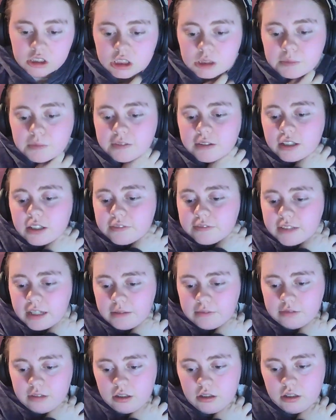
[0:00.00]
Just before the
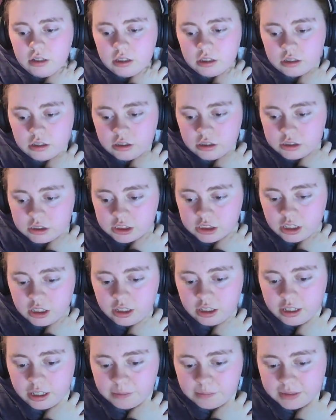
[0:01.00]
flamethrower could
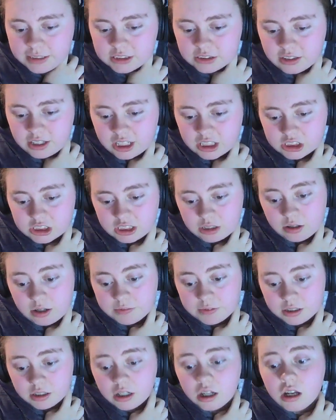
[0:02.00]
turn him into ash,
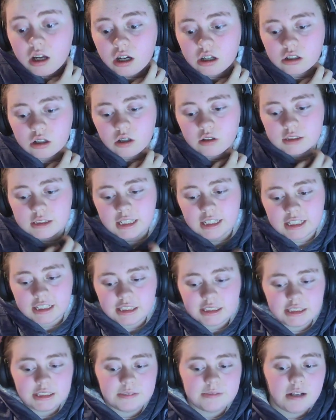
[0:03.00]
however, Cole
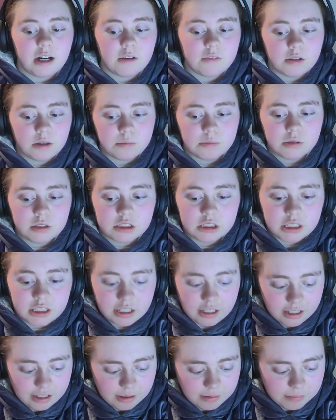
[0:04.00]
tackles his father,
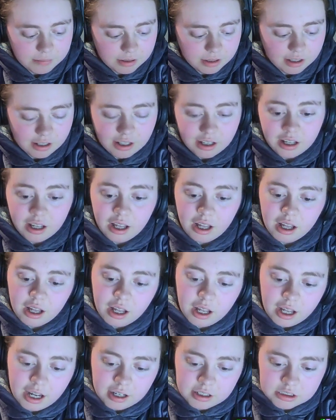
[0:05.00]
pushing him
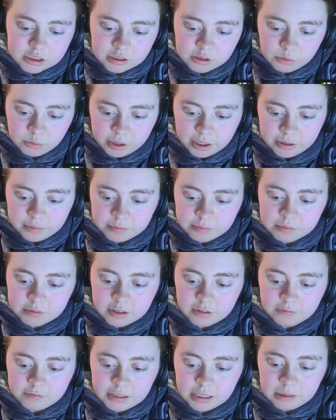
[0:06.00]
out of the way.
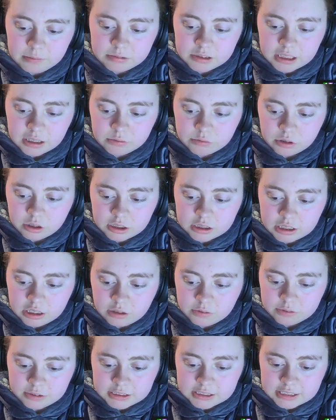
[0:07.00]
The flame jet roared
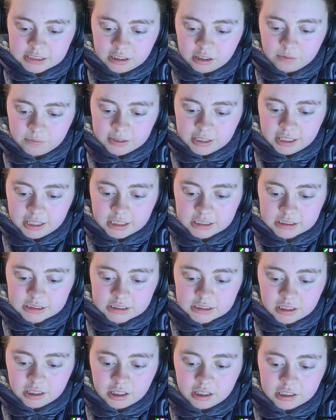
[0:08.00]
over his over the
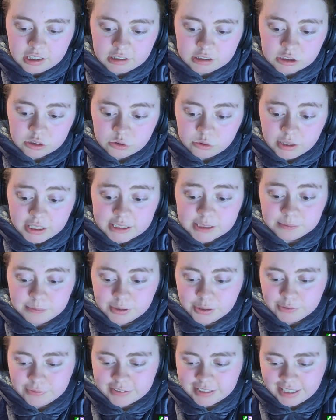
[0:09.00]
heads. That's a crazy
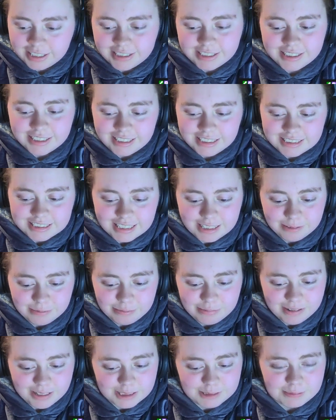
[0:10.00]
move, Dad, he said,
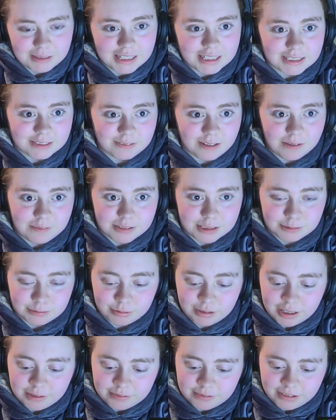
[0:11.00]
impressed by his father's
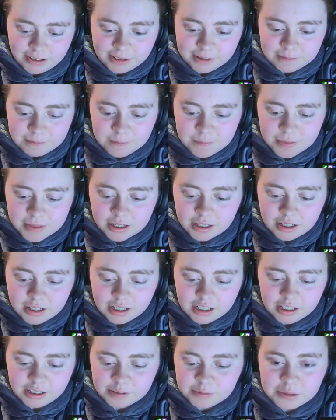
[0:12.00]
bravery.
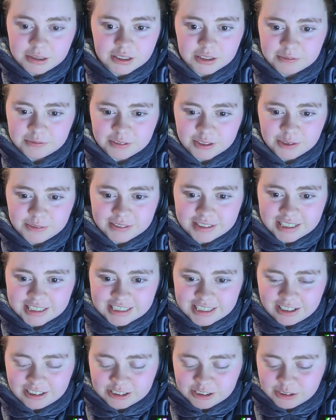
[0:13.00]
We love Lou in
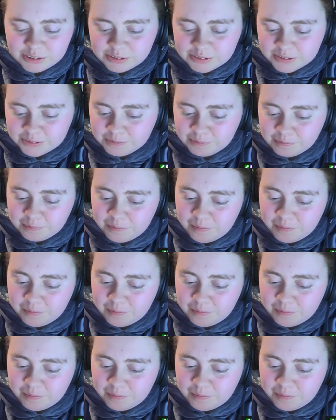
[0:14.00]
this household.